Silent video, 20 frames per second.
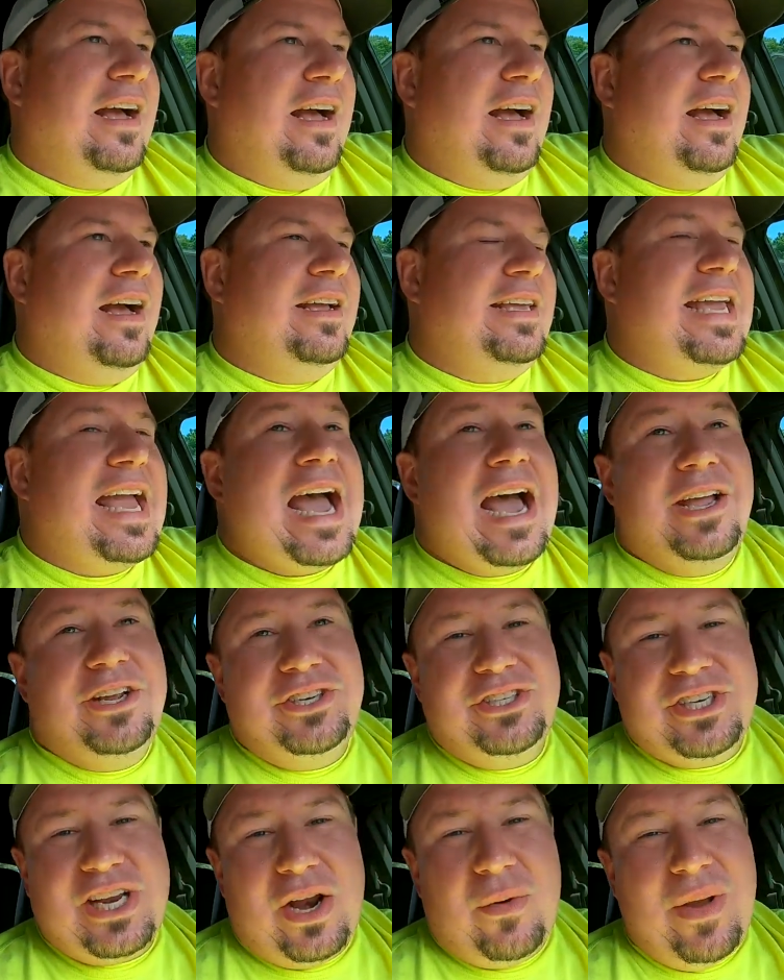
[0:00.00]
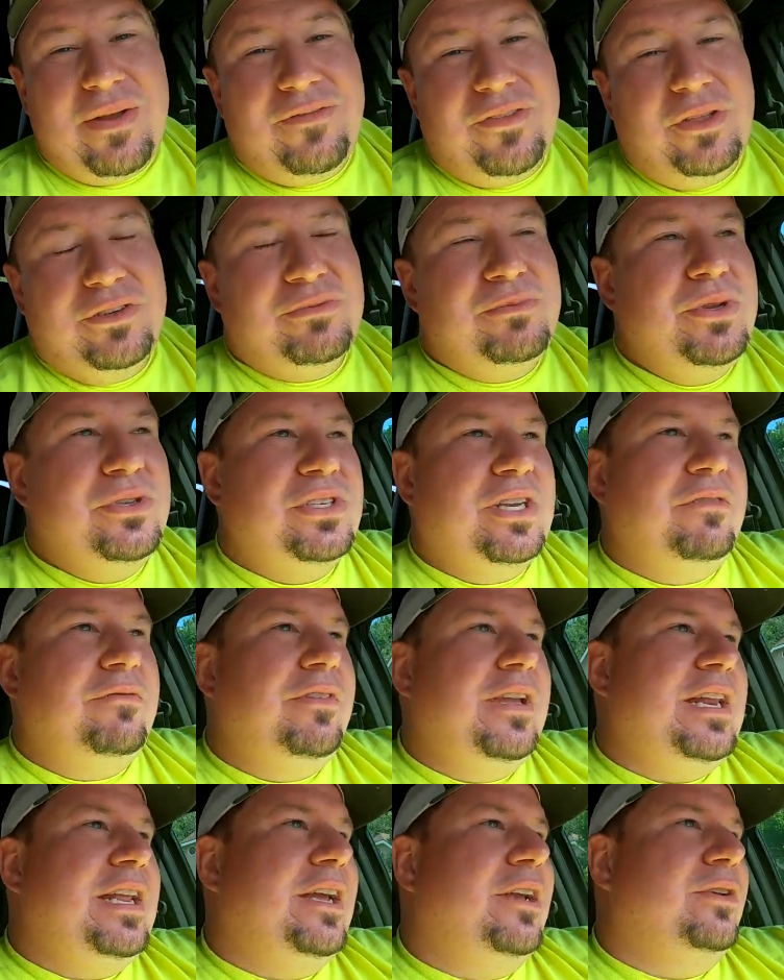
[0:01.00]
Uh, yeah, you just gotta wait for those music
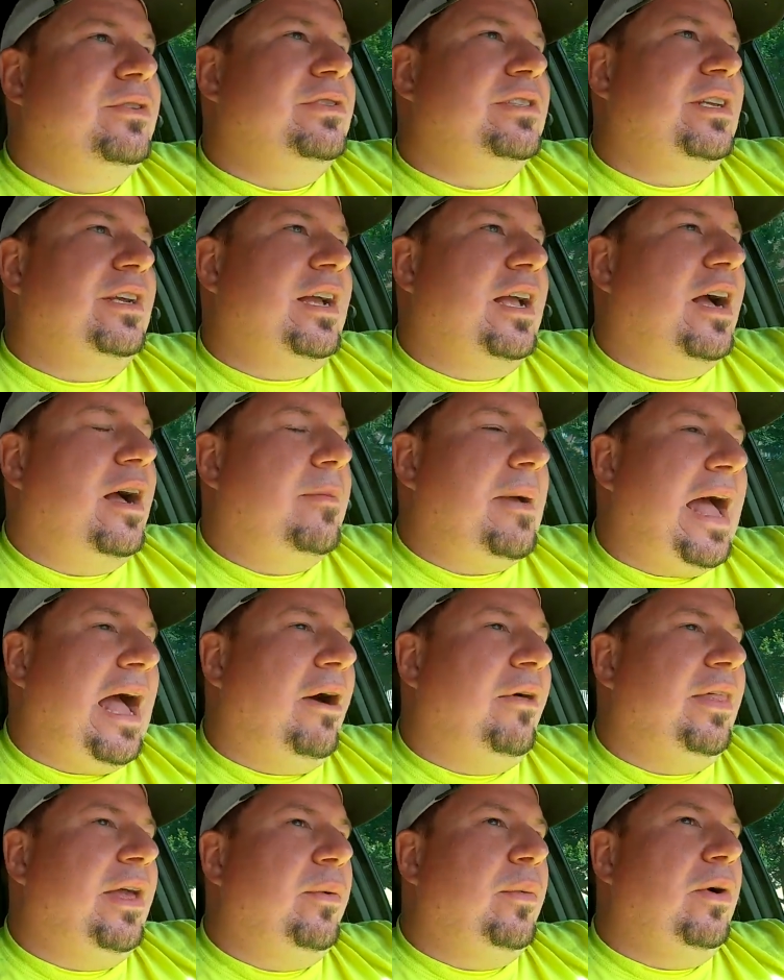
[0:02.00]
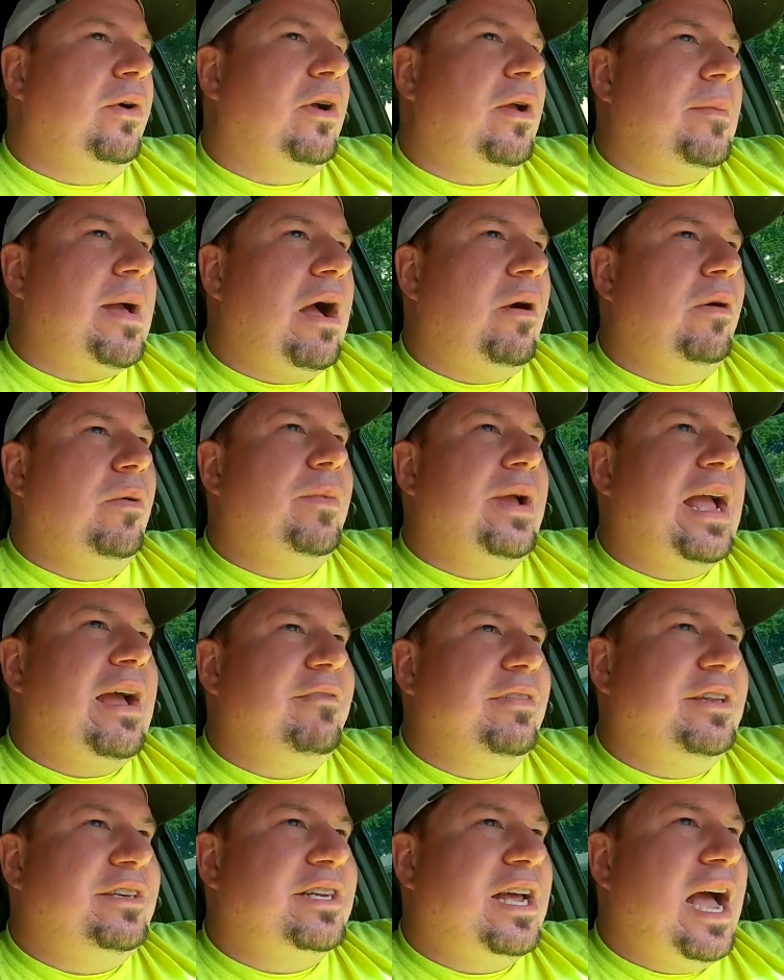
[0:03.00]
videos to come out. They will come out when we
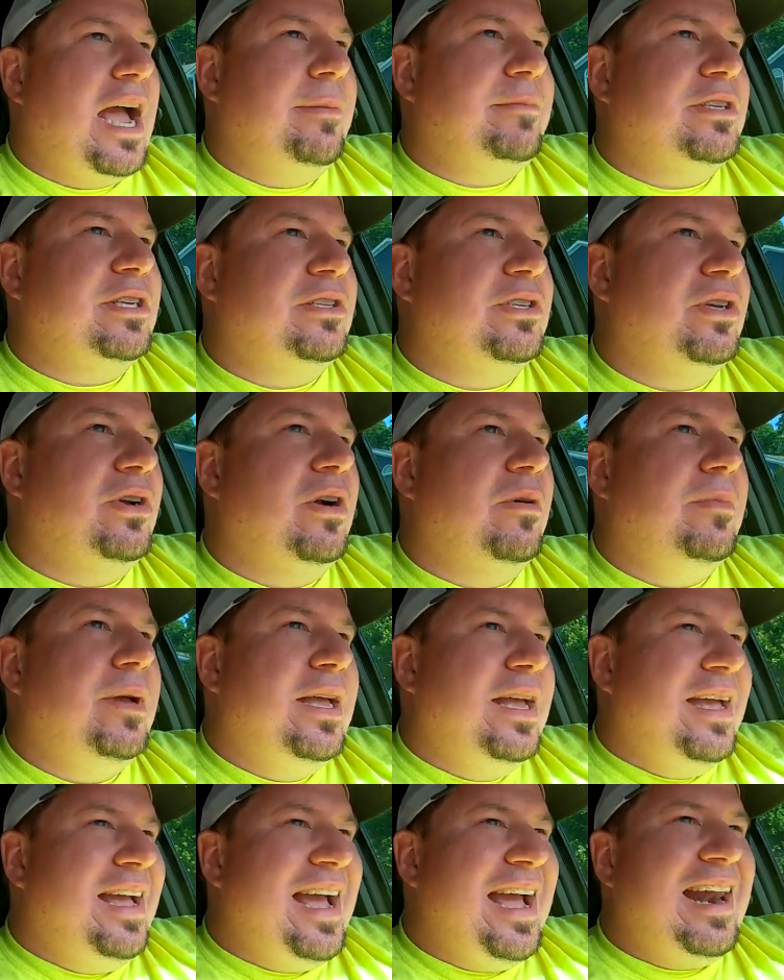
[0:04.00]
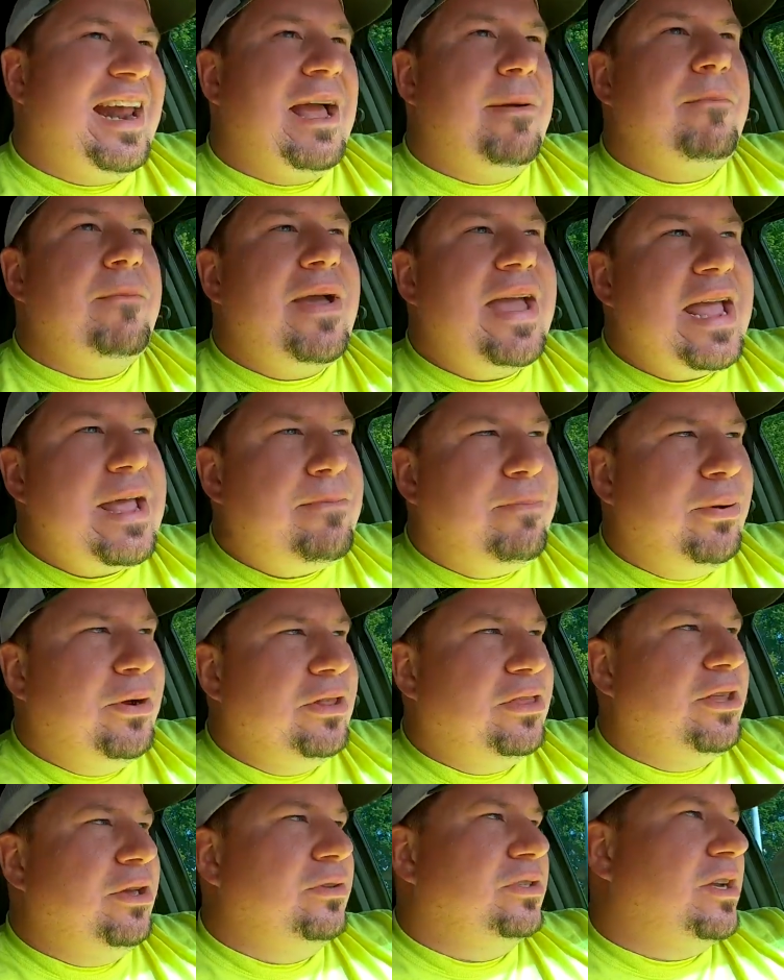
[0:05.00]
have the time to do them, and I may
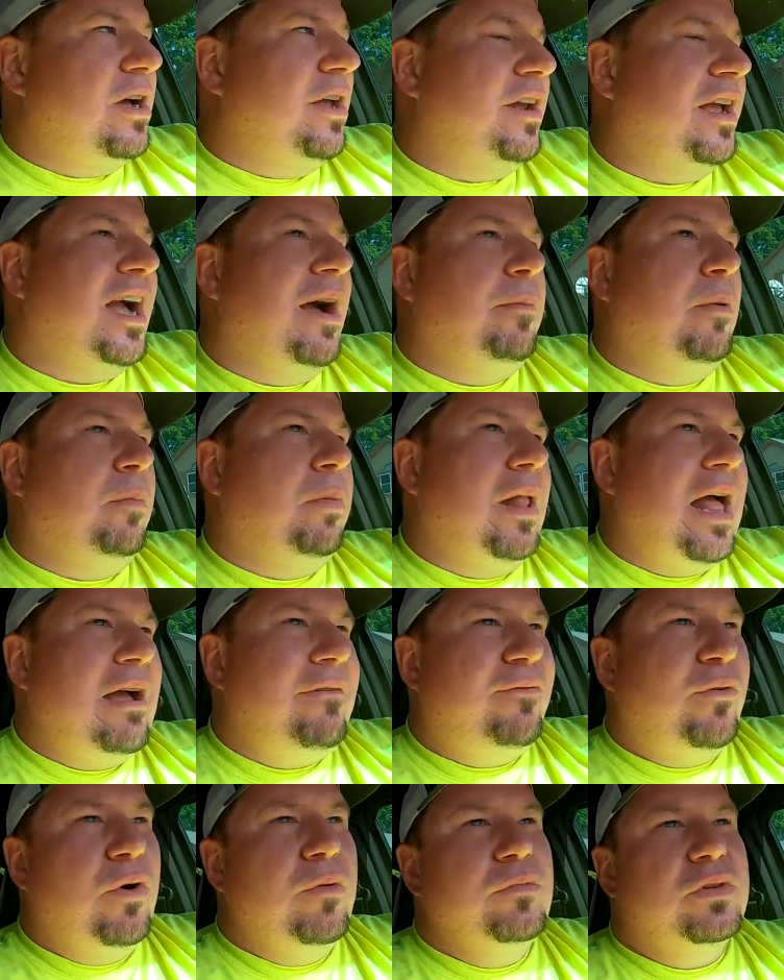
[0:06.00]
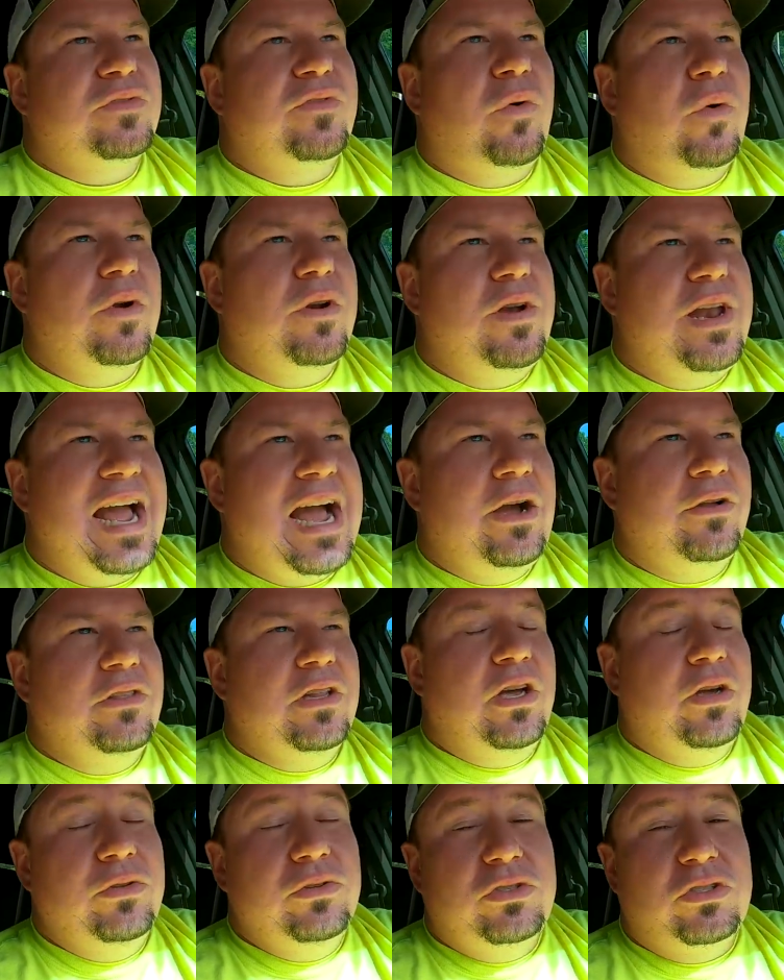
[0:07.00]
put those on a couple platforms for
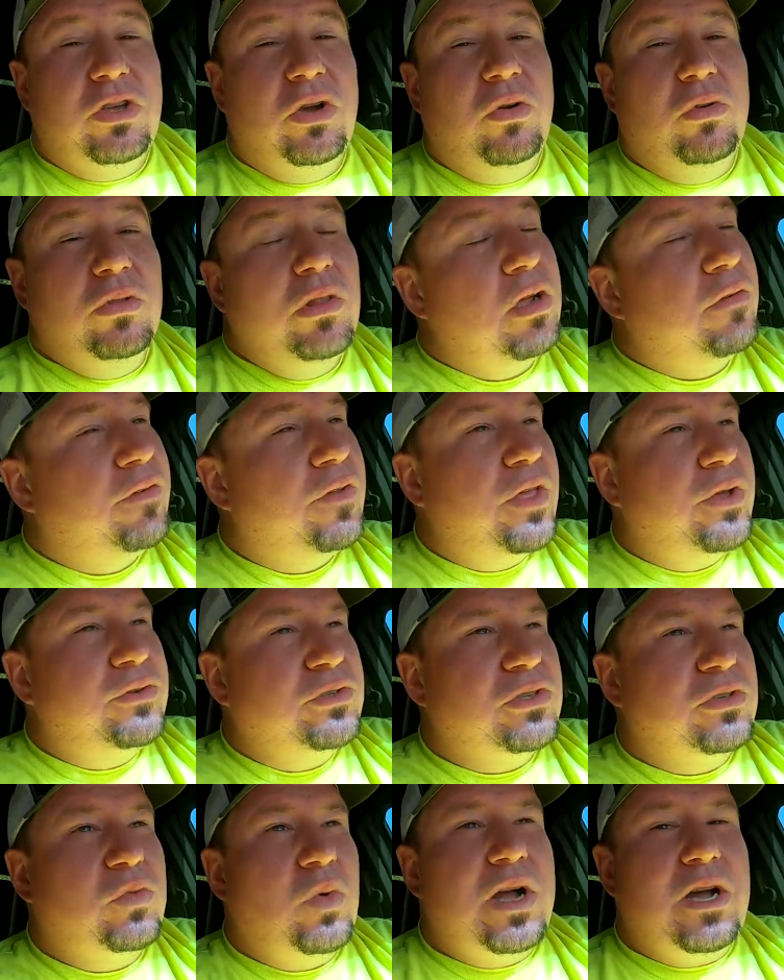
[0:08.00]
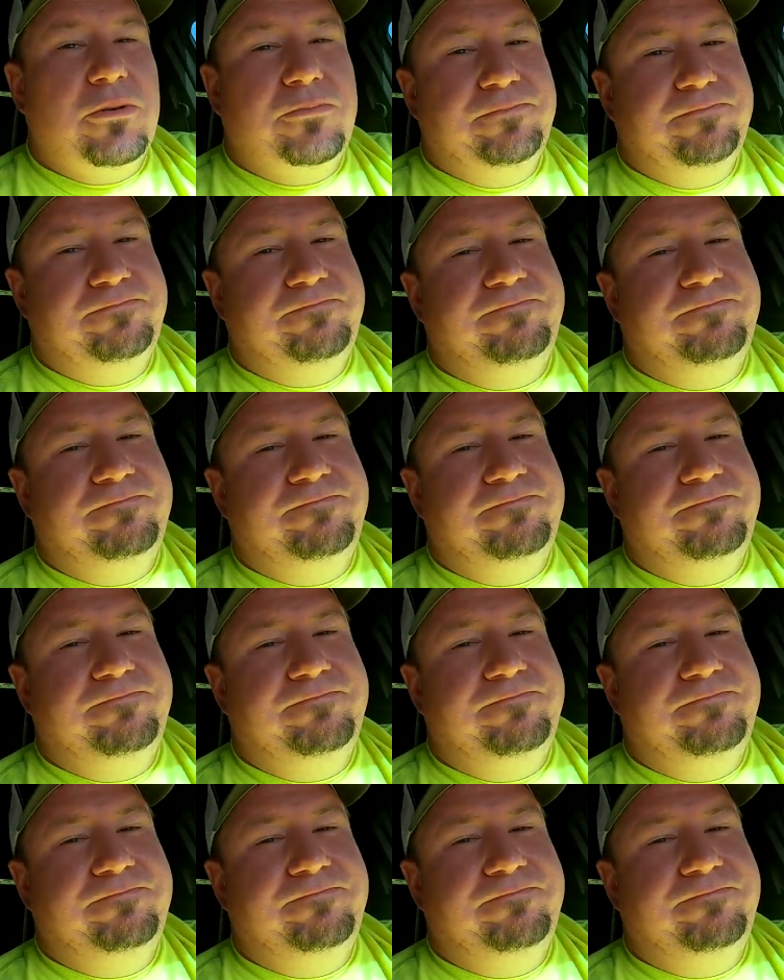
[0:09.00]
download, so look for those as well.